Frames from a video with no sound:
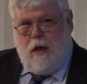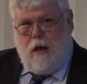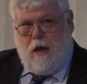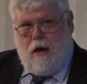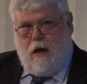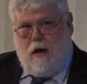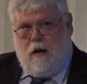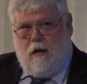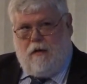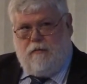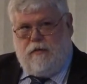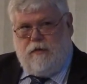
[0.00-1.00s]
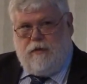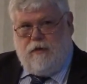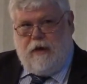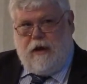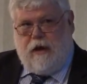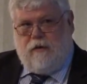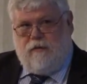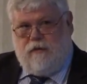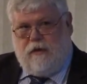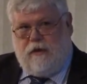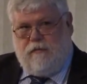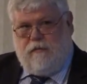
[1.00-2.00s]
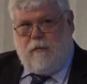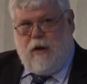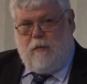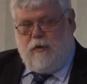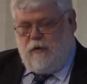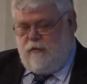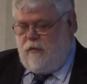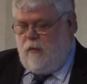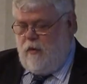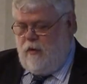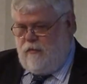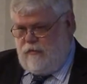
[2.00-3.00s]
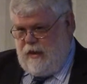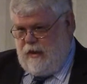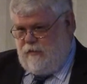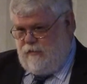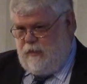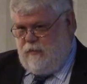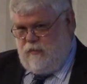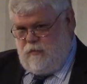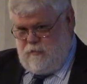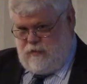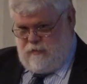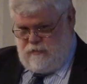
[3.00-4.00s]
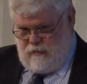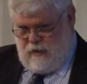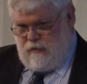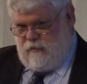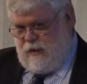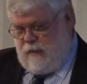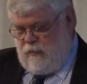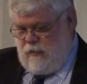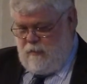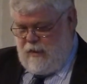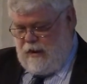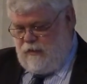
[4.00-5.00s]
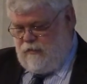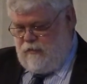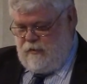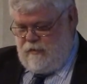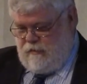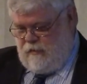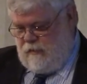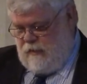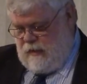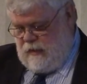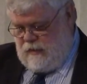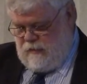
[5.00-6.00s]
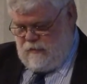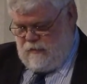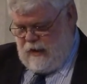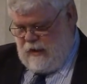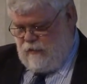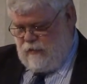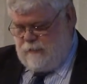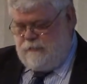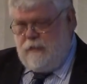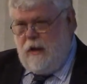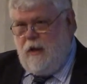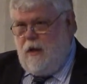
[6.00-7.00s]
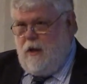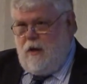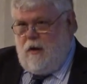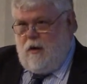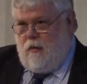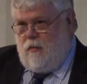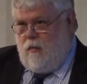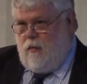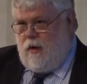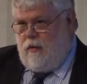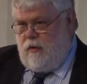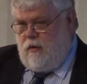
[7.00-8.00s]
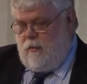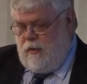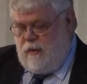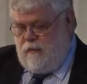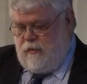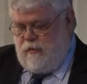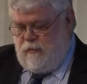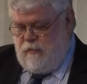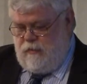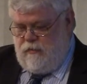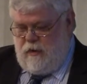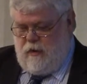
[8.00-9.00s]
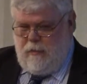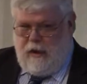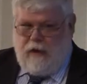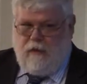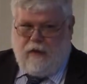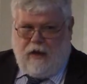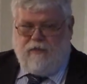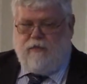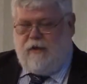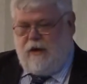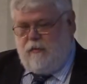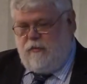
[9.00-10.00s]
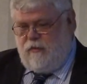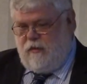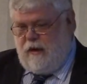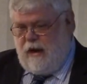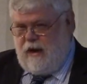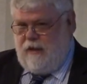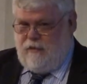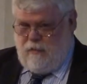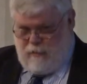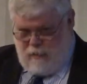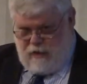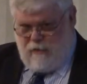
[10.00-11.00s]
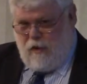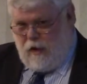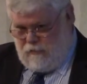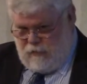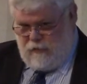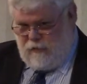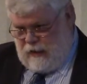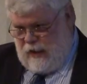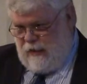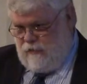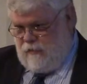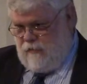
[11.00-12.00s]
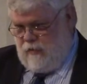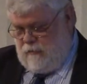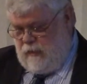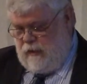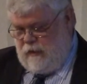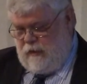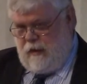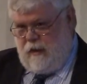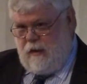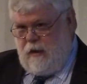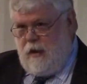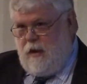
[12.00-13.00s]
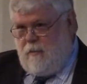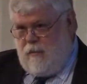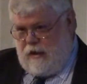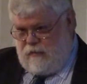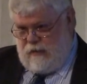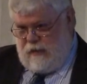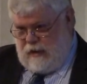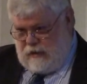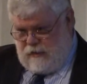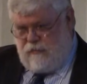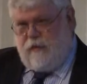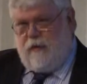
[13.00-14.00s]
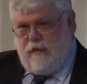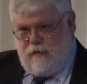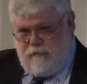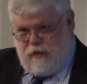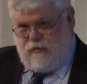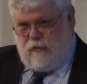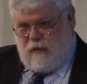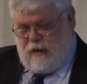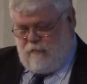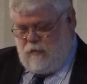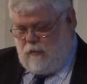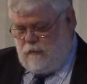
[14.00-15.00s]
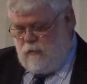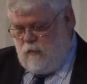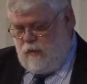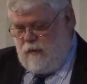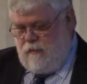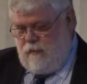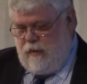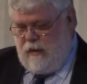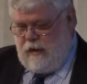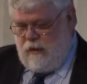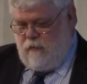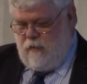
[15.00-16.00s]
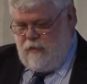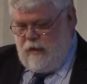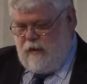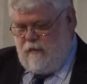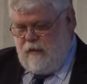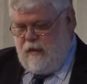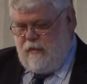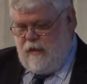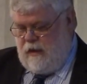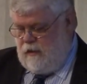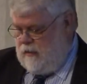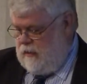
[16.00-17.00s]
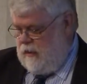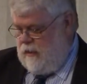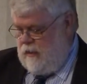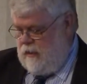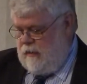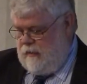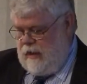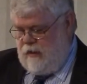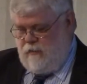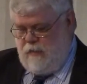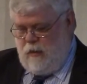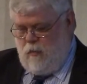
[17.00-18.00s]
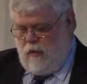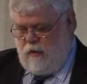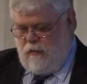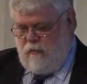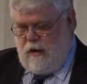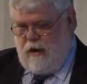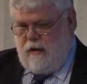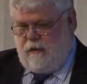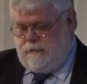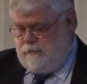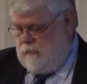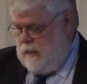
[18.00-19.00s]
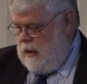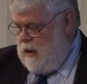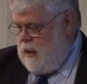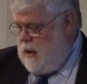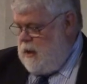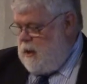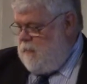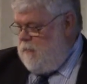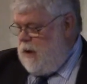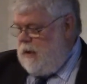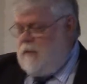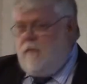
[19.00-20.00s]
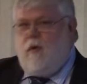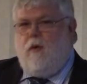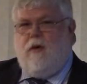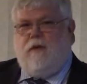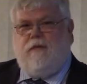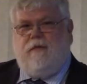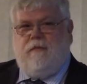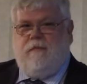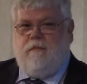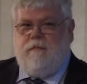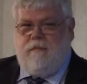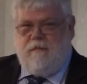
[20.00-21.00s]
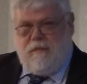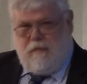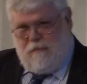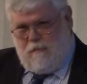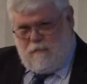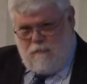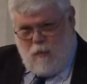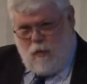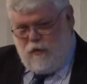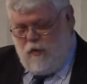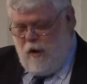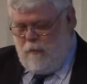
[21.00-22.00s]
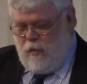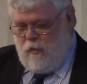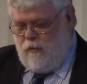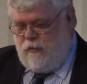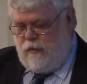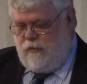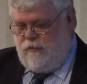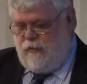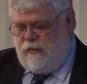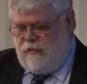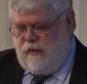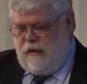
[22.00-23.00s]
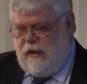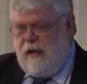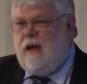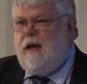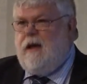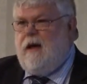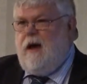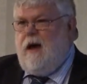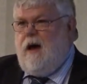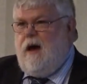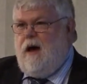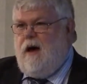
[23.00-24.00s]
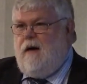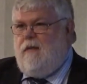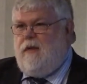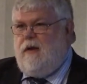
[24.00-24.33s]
of the dirty energy from Alberta's oil sands seems to have been sidestepped or managed in a different direction, although one of the European participants at our panel yesterday was indicating that we might not have heard the last of it. But basically, at least at the official level, we hear that is being worked around. But, of course, more topical in the news recently, the